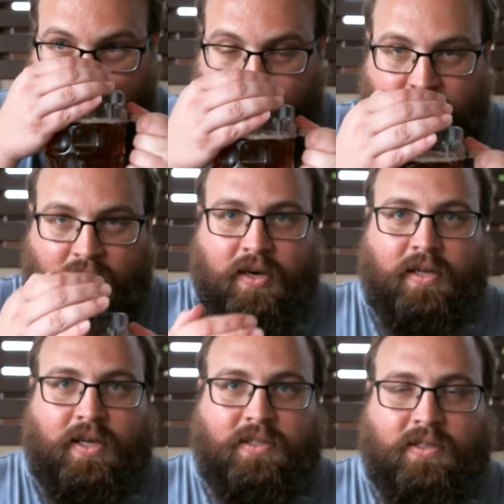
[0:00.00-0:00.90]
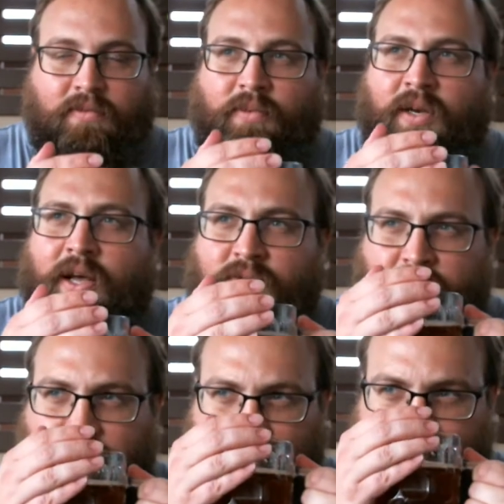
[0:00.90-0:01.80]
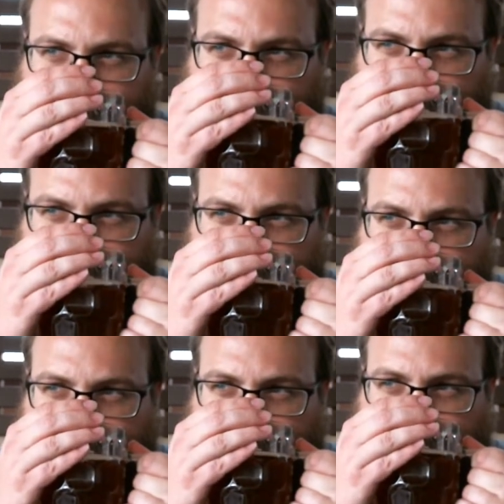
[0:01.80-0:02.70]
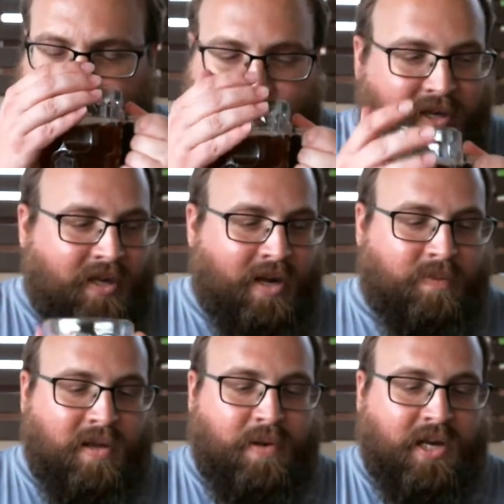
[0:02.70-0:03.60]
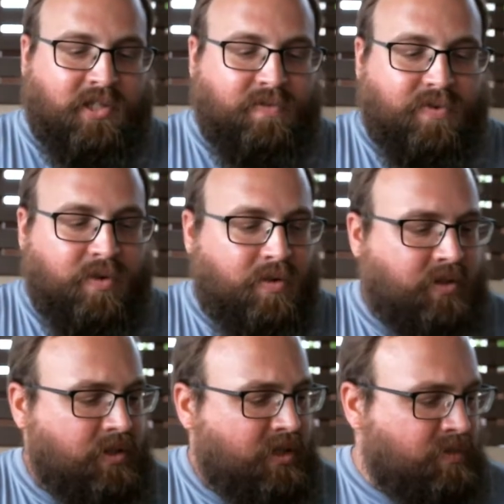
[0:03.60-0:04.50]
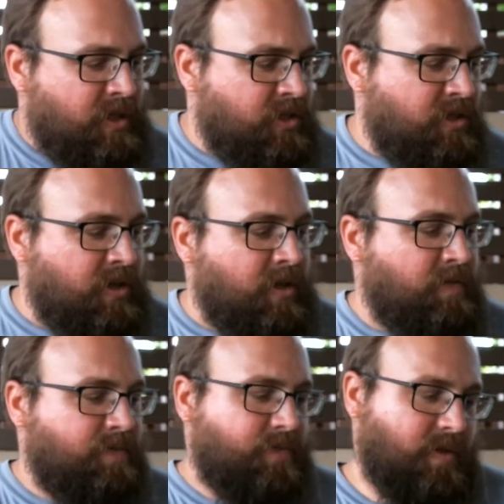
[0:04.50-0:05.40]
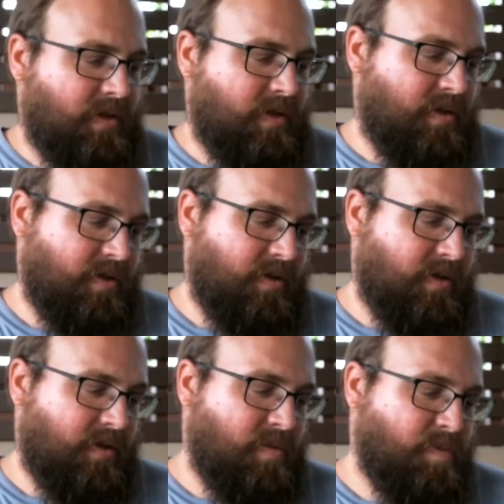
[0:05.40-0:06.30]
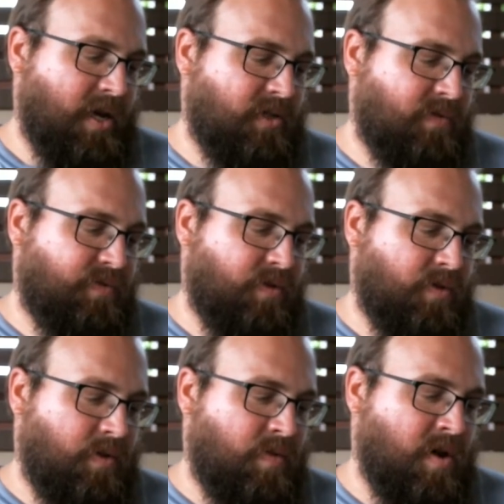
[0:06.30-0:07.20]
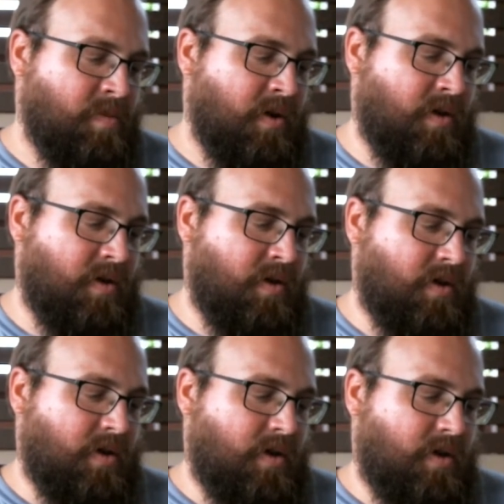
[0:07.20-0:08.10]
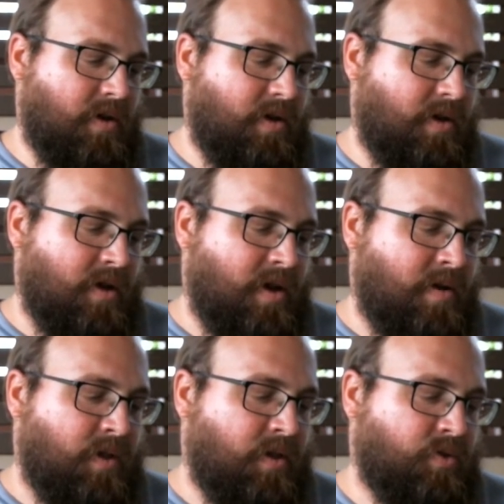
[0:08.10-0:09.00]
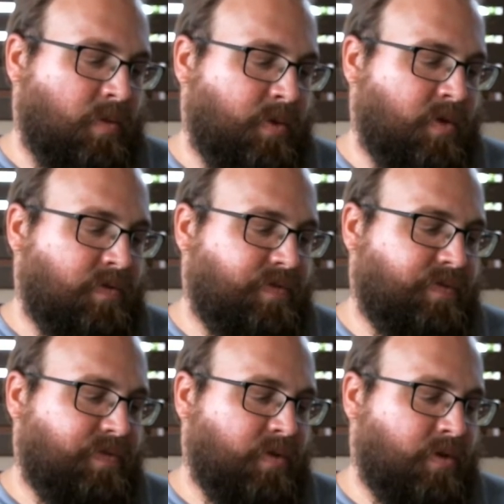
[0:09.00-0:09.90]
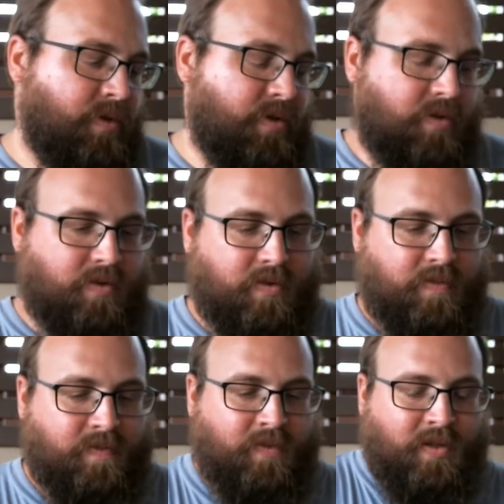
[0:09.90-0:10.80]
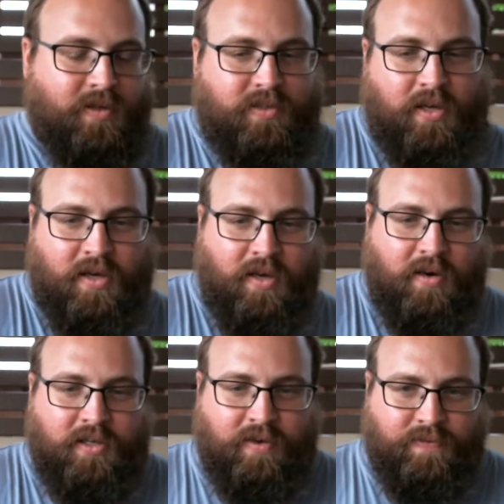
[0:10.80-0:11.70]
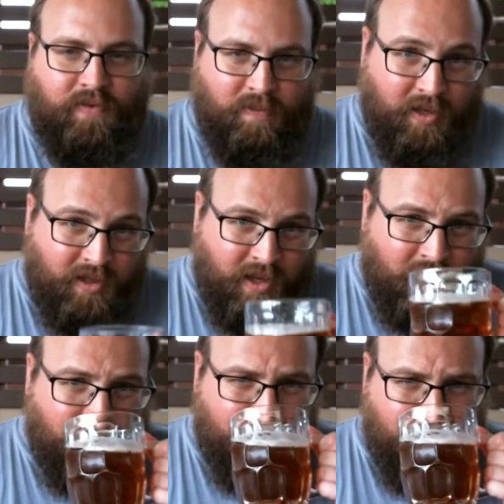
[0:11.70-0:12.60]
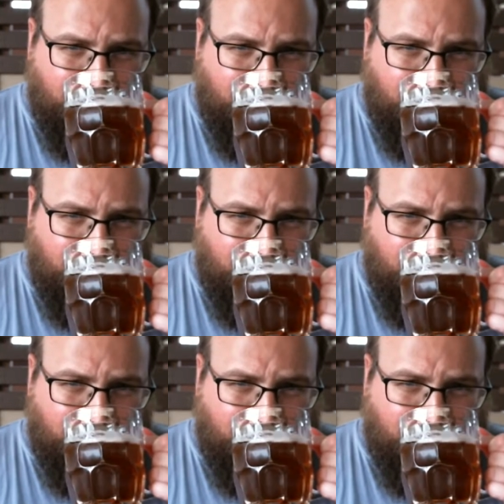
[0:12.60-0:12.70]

Yeah, and as is my last review, I'm picking up that passion fruit because it does mention here like a passion fruit aroma with a tropical fruit. So yeah, I definitely picked that up.